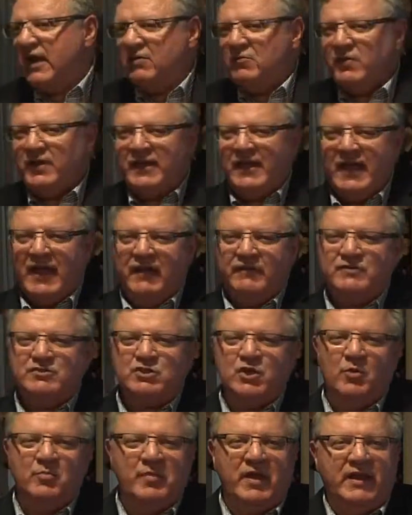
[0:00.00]
that we have
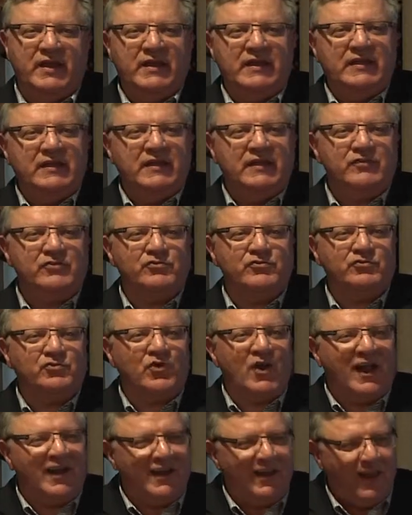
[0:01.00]
so many
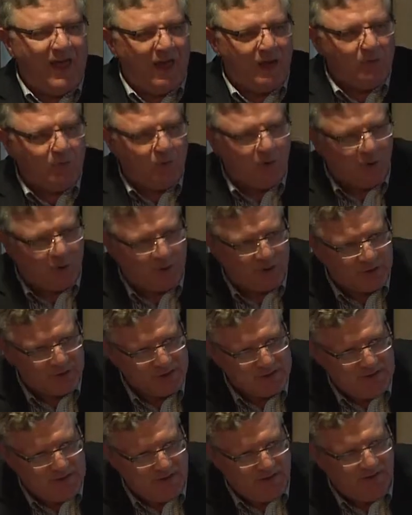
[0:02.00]
frontline
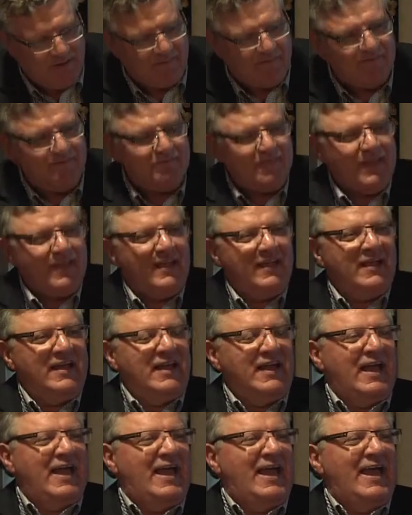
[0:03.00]
workers here.
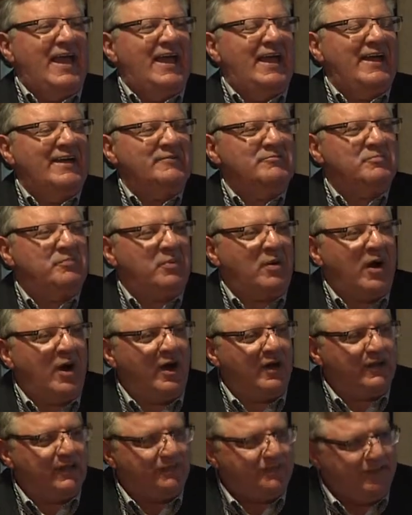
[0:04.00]
And
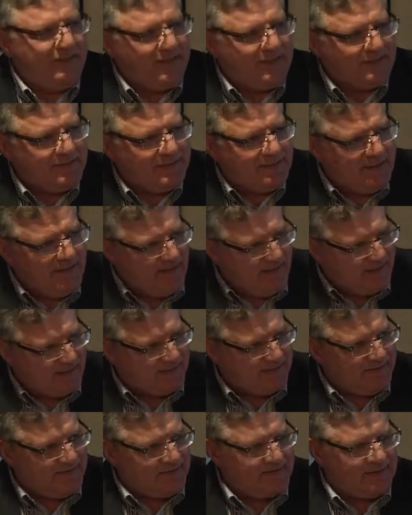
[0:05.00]
part of the
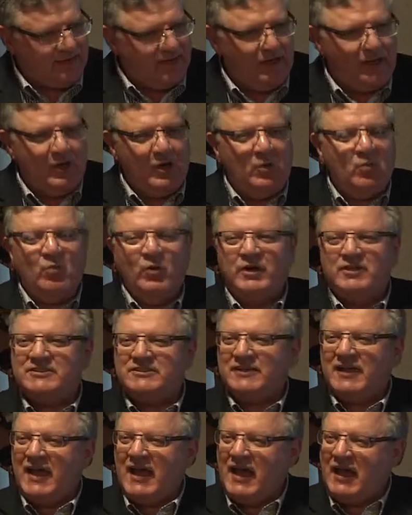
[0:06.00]
intent was
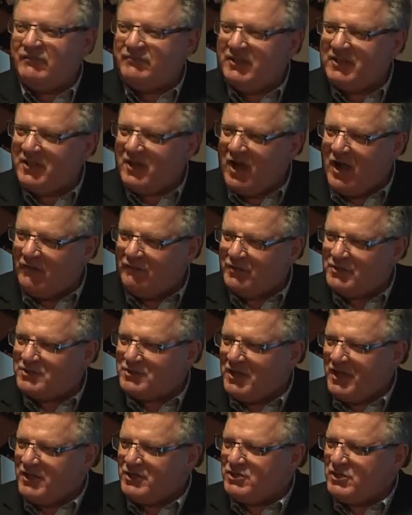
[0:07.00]
to have the
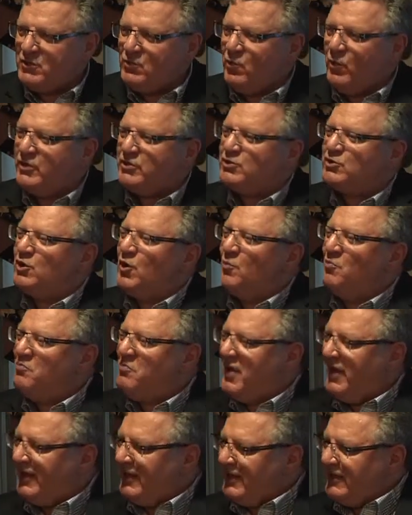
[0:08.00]
conversation with so
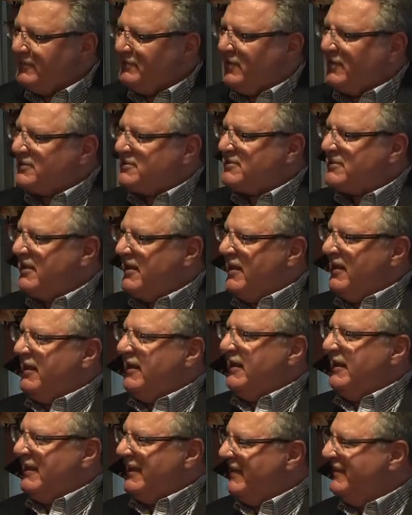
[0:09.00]
many of us
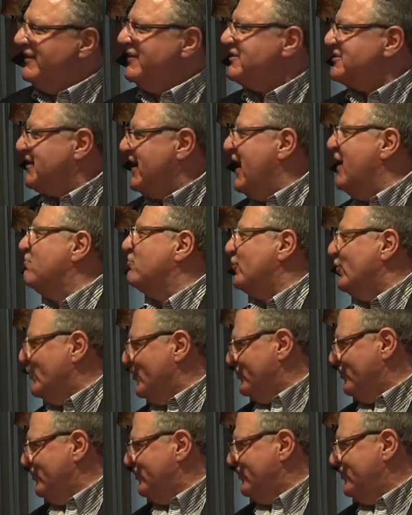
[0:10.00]
in the same
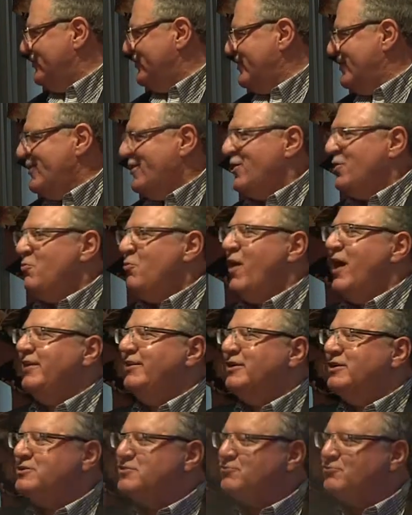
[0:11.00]
room,
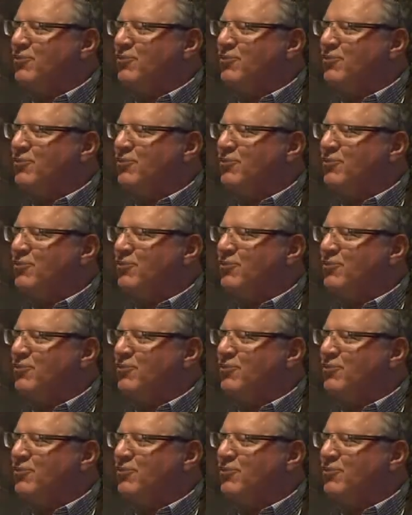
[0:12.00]
whether it's